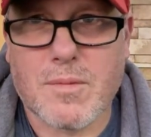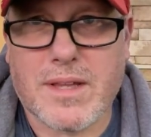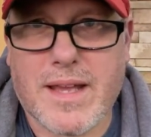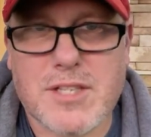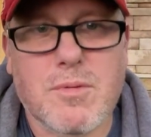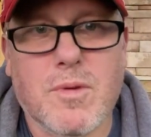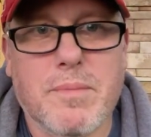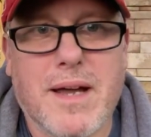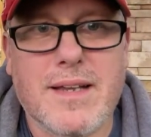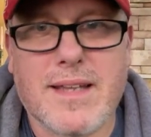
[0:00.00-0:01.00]
relax when we're
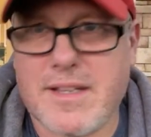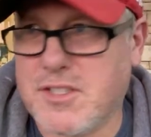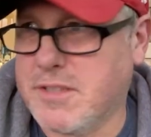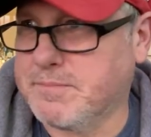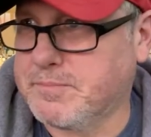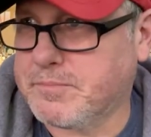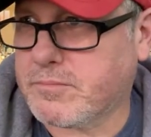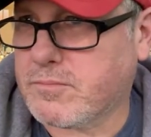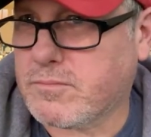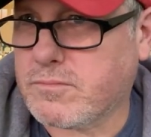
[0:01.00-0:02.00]
podcasting
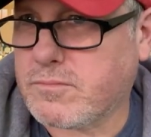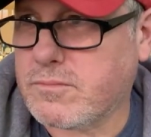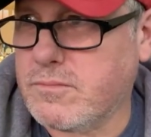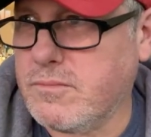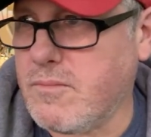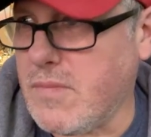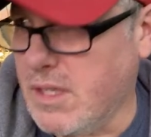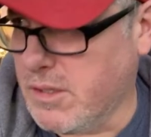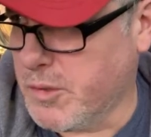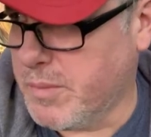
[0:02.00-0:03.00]

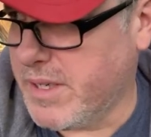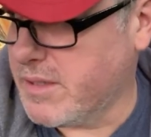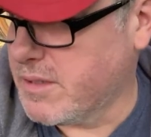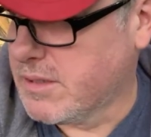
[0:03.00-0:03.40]
a little bit.